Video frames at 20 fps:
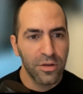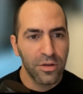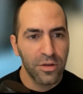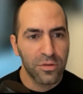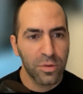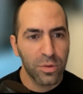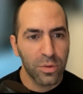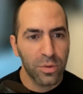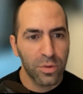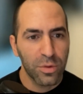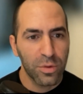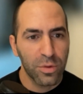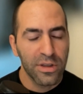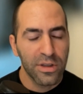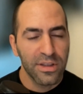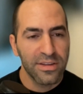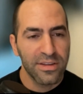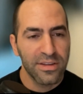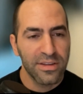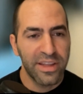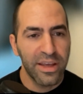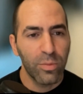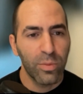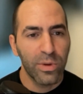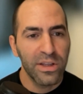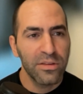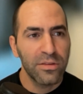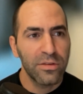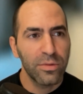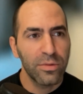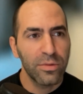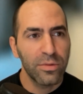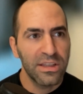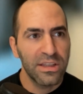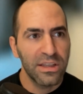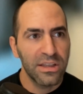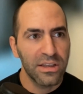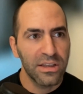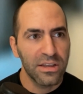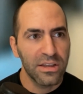So they went to
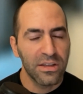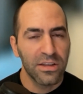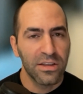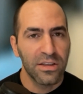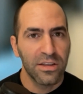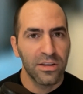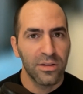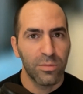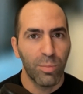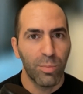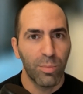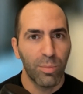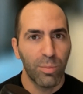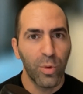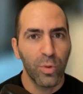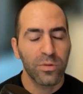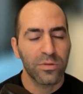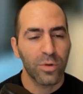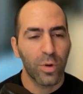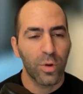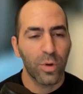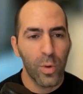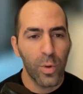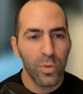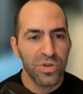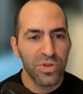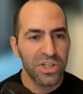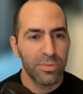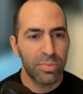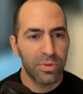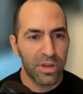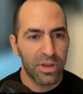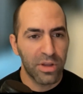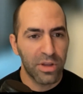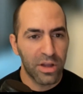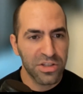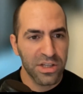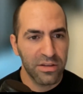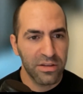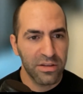the most OG
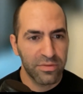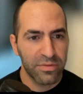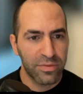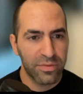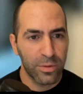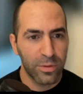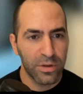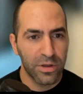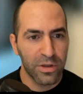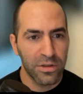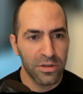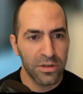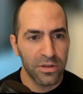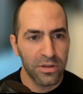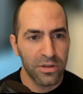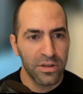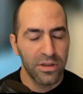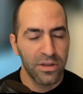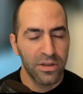blockchain for